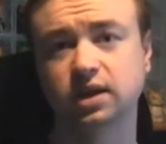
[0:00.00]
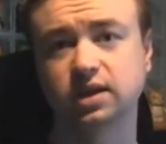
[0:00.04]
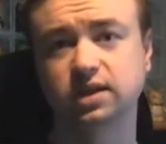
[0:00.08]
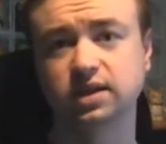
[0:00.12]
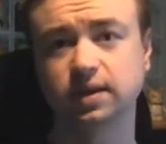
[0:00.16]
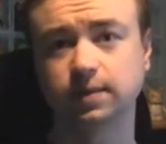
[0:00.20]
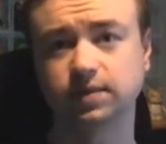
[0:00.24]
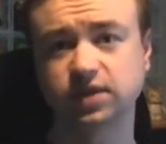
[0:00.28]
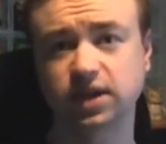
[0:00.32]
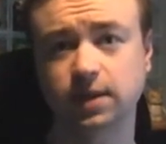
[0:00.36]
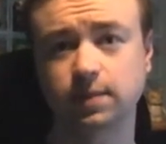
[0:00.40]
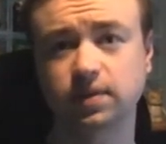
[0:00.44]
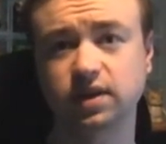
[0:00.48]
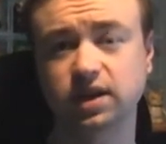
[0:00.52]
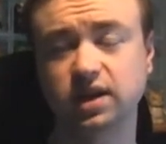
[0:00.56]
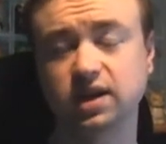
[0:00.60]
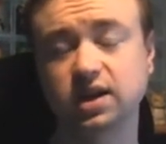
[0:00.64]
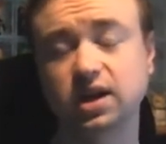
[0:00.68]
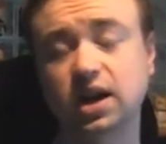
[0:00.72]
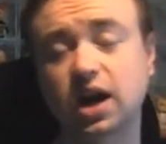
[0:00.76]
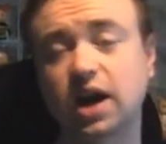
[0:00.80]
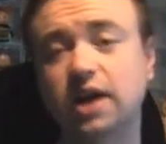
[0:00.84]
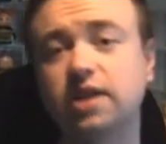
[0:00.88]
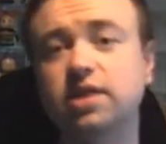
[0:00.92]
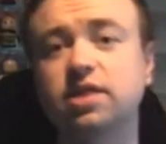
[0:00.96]
September the
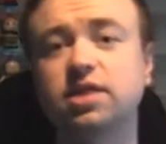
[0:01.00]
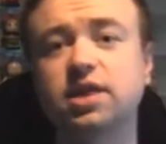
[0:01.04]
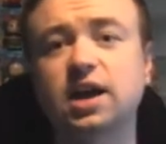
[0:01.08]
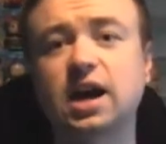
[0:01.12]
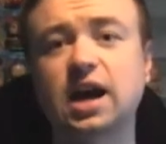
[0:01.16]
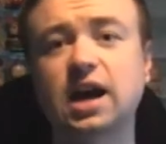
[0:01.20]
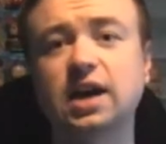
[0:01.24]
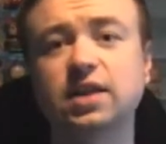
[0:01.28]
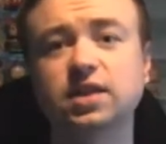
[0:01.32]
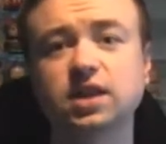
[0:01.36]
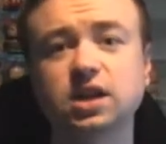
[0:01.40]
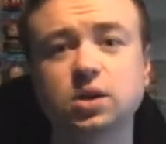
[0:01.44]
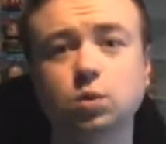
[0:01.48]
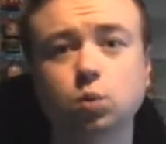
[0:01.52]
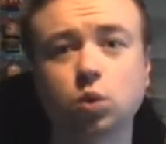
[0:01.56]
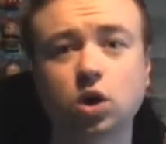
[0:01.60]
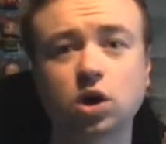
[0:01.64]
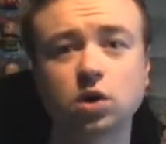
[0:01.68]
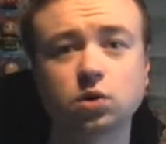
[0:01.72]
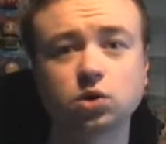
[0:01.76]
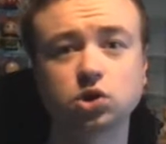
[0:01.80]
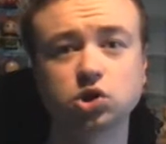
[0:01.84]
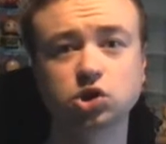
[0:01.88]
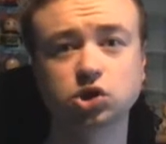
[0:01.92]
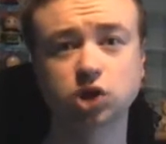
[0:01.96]
9th at the
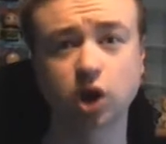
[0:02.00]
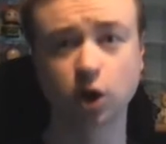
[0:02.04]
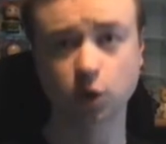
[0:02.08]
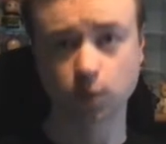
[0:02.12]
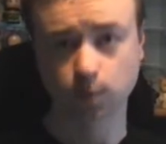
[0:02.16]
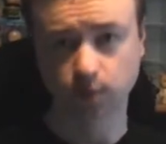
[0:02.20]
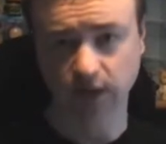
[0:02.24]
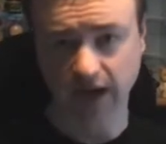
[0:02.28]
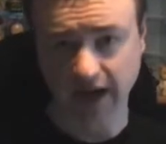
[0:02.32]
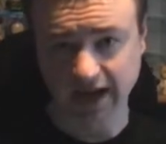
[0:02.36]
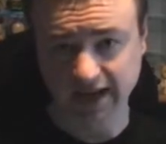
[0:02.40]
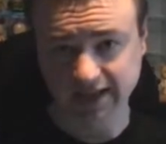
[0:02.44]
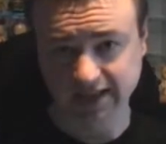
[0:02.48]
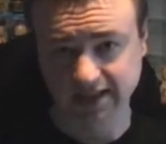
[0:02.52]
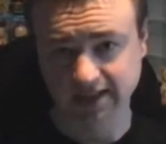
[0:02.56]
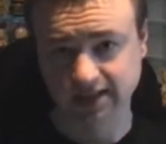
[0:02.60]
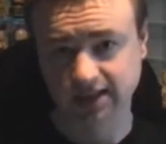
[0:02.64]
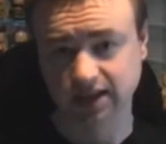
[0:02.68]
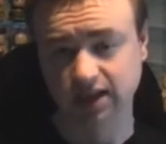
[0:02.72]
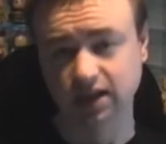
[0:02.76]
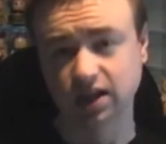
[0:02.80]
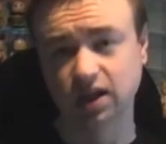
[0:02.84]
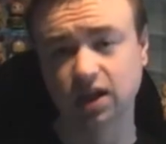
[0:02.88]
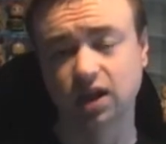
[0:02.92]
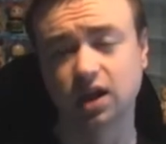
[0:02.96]
World
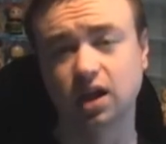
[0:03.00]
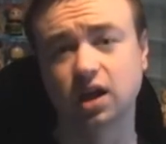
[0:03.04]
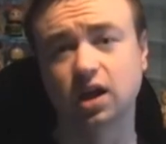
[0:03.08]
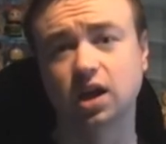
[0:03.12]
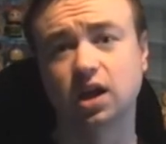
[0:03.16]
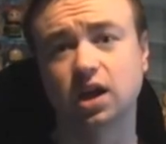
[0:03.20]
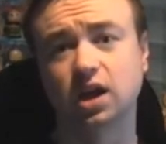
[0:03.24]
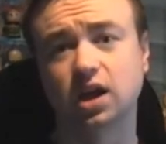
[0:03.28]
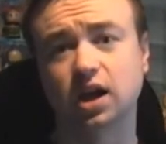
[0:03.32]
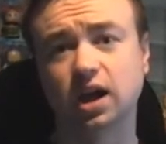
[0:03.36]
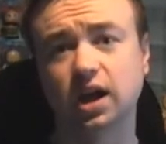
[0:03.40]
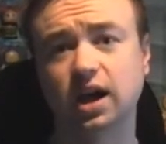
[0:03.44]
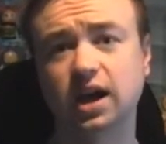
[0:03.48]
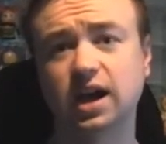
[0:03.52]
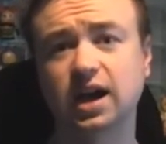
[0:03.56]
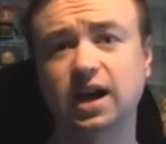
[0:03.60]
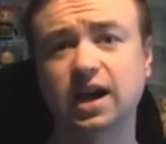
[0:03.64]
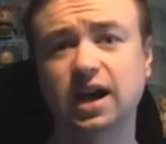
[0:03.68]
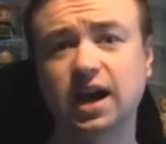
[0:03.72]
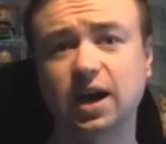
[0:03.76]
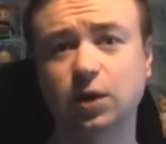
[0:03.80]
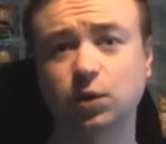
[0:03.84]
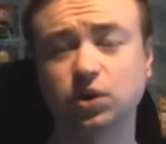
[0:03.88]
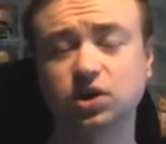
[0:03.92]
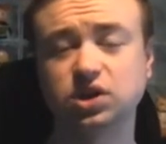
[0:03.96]
Showplace,
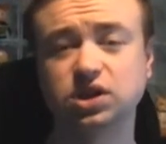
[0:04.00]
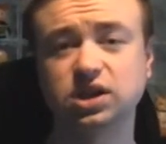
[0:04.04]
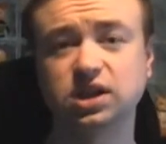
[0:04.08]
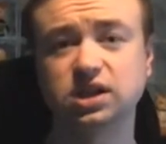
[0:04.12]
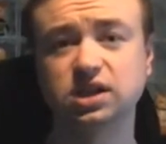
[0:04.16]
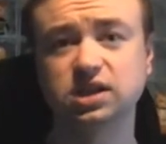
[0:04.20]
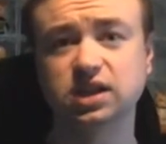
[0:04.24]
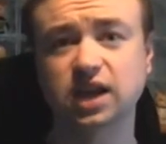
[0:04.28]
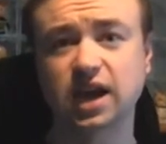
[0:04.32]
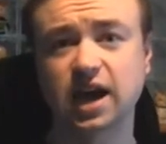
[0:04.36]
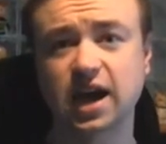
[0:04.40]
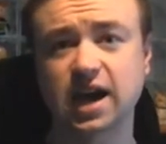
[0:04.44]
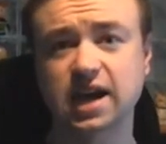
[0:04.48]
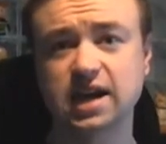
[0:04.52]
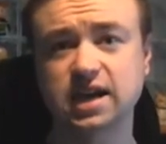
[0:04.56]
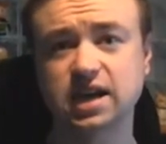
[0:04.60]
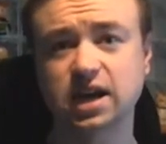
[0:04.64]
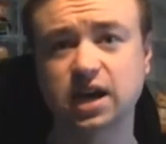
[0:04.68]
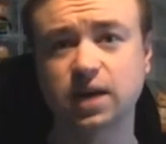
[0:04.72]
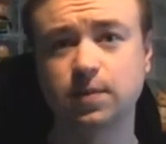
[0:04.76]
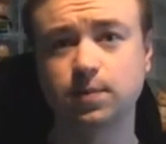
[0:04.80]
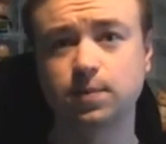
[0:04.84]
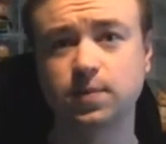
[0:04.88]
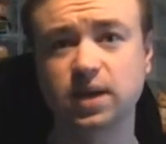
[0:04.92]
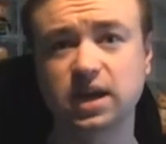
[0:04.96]
which is
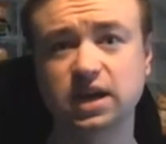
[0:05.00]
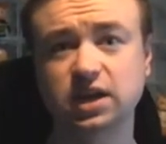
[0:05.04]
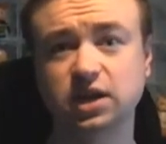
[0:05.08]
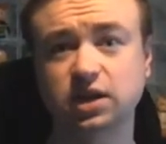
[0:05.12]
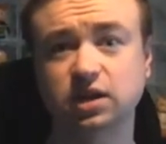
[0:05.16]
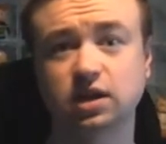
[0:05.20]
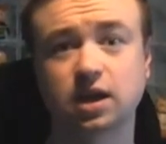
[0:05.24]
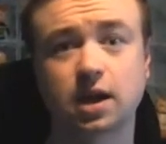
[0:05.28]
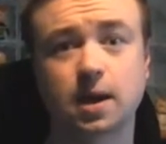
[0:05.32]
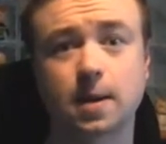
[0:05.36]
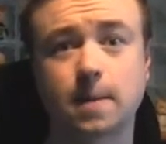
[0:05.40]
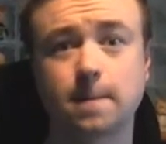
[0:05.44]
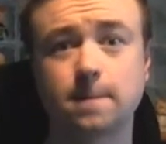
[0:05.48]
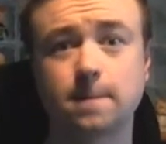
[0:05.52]
a big